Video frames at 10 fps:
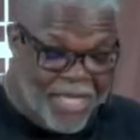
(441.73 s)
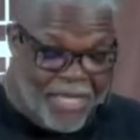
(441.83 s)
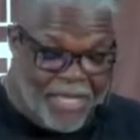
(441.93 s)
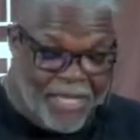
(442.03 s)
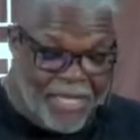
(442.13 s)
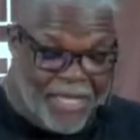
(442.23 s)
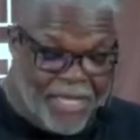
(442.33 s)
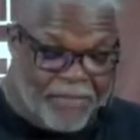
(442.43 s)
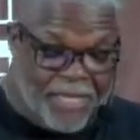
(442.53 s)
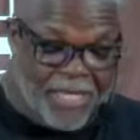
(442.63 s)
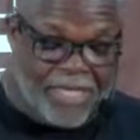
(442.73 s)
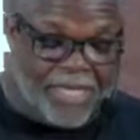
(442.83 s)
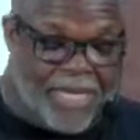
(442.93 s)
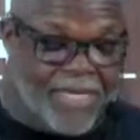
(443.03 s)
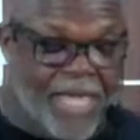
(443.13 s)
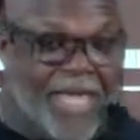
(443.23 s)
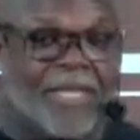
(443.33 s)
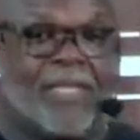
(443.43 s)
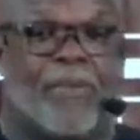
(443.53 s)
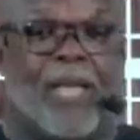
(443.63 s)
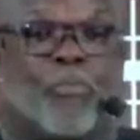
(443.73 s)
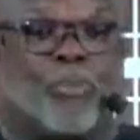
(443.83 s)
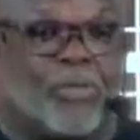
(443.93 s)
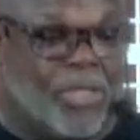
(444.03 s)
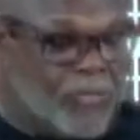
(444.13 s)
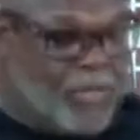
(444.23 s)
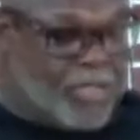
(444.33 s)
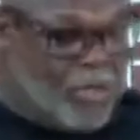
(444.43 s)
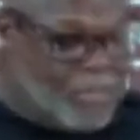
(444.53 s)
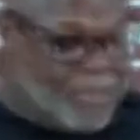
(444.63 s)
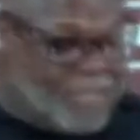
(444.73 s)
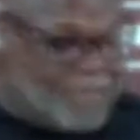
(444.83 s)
But then Satan has some helpers, and we talked about